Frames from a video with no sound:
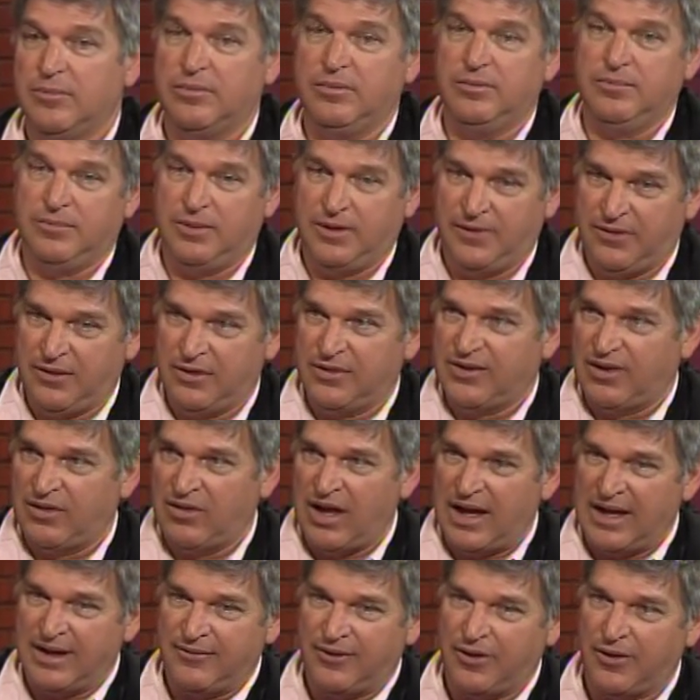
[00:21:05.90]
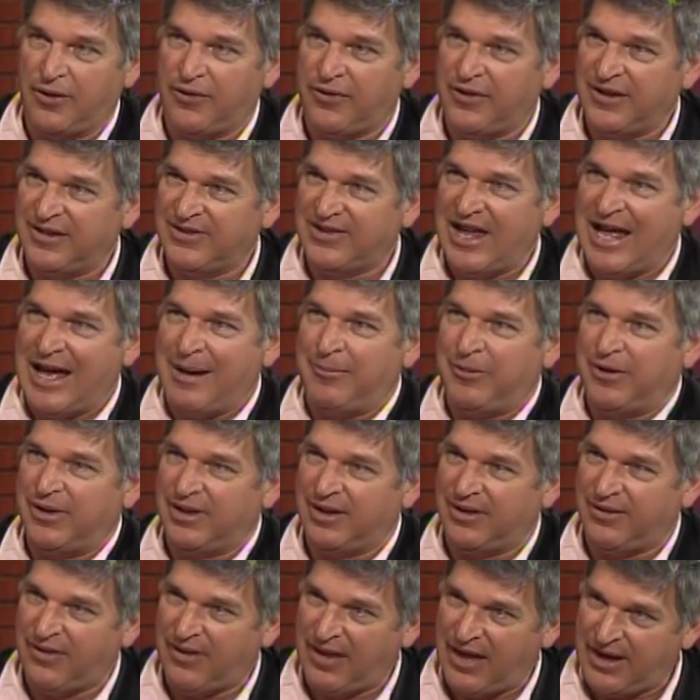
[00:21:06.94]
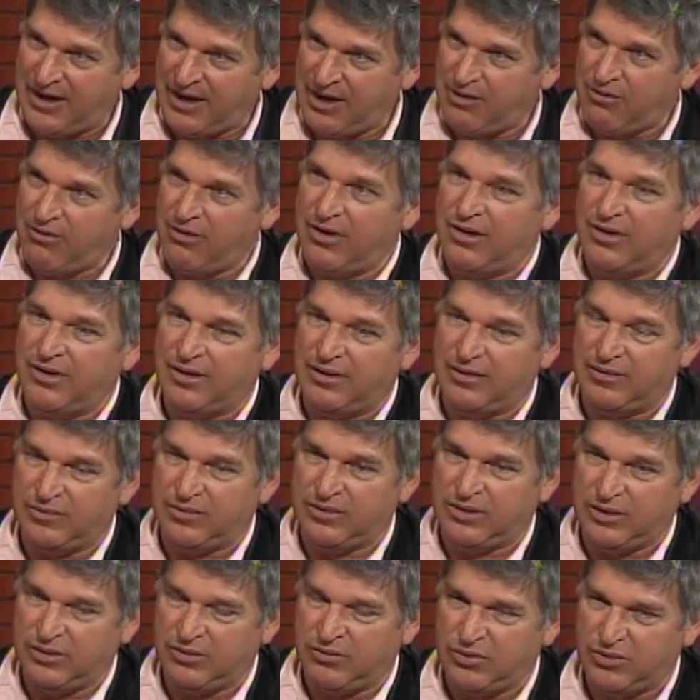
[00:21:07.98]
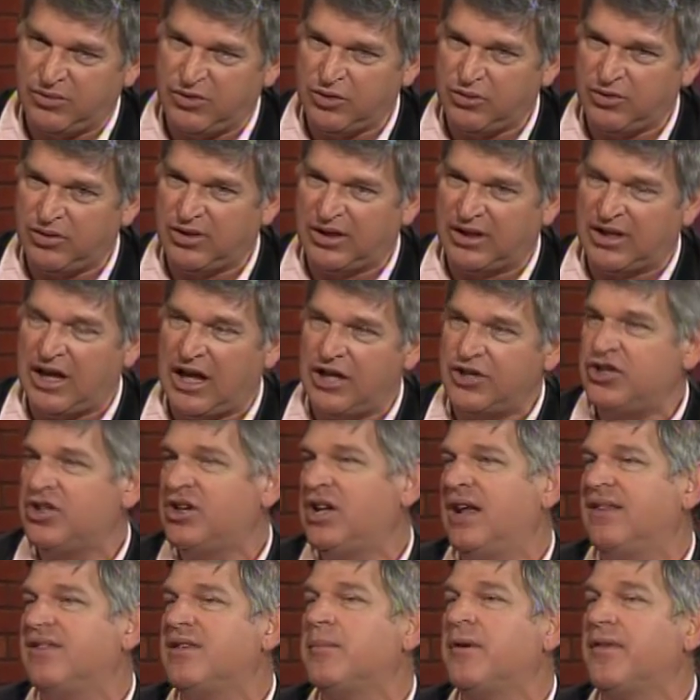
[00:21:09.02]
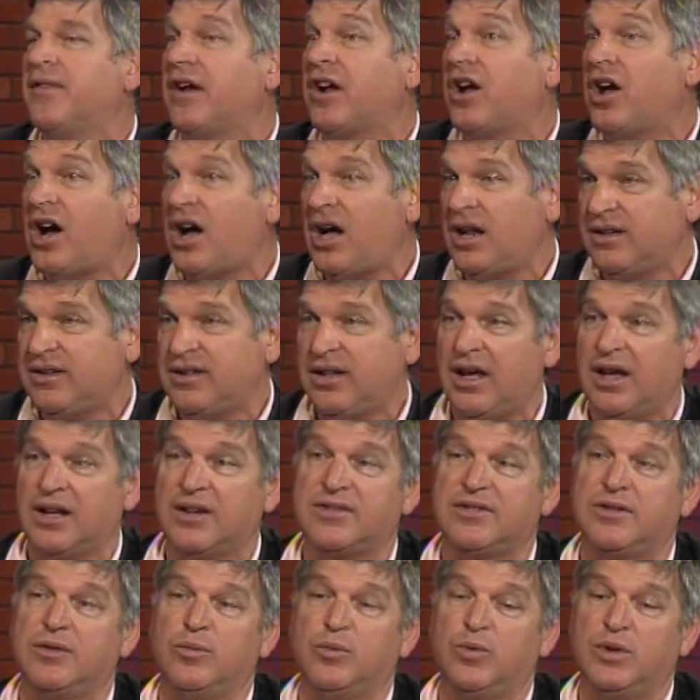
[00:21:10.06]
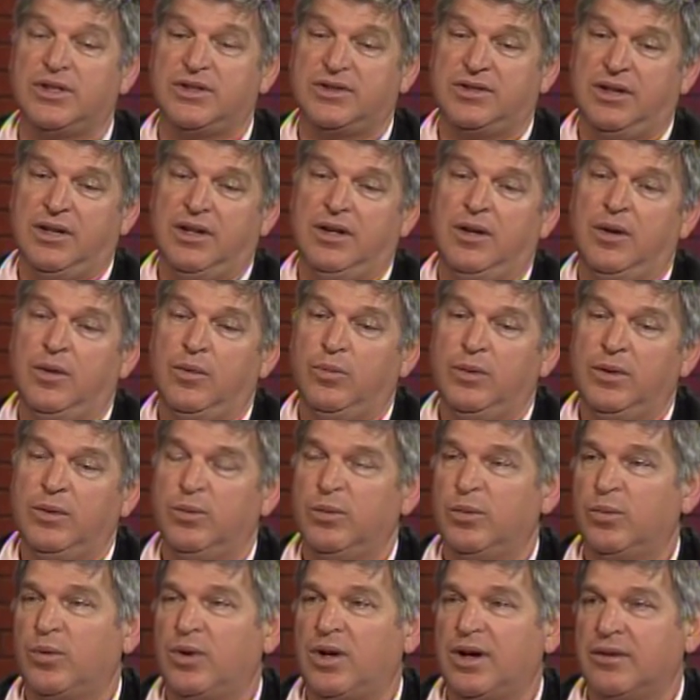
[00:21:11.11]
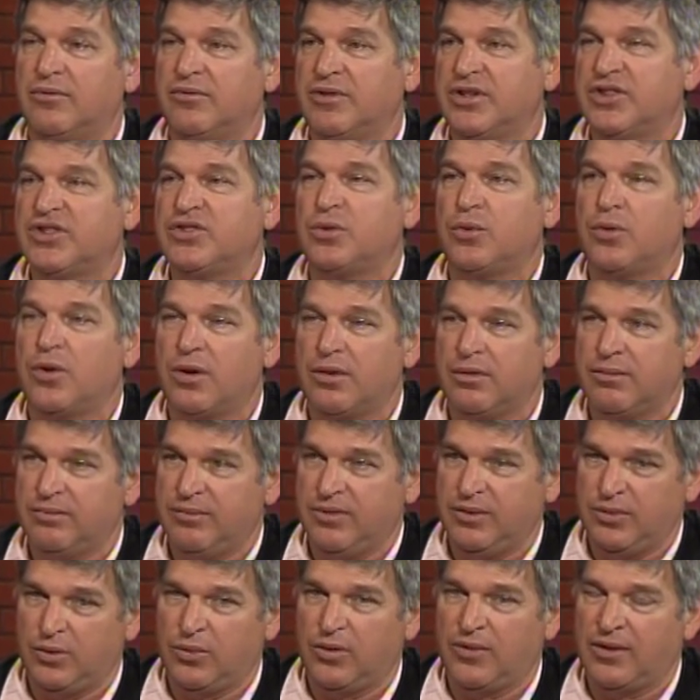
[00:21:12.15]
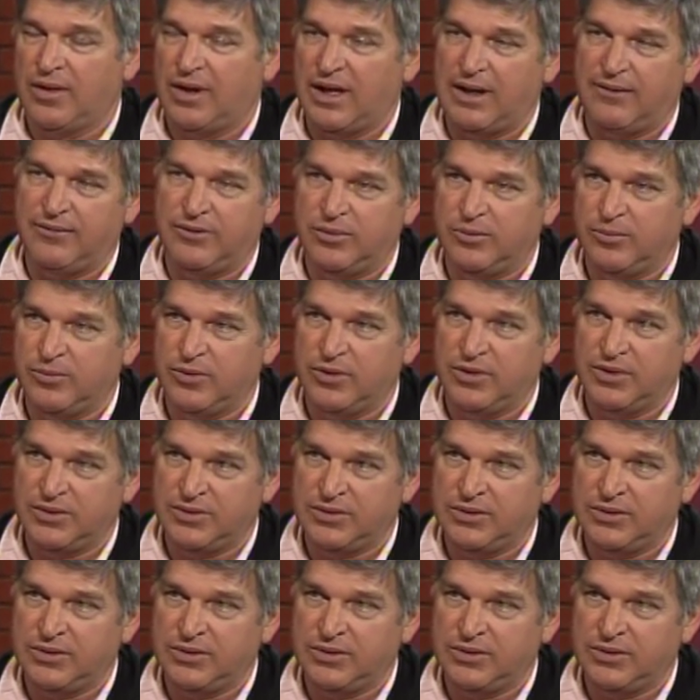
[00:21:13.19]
but there's a lot of other things happening in that area. You could educate them on the context in which we would want to restore the Northern Avenue Bridge.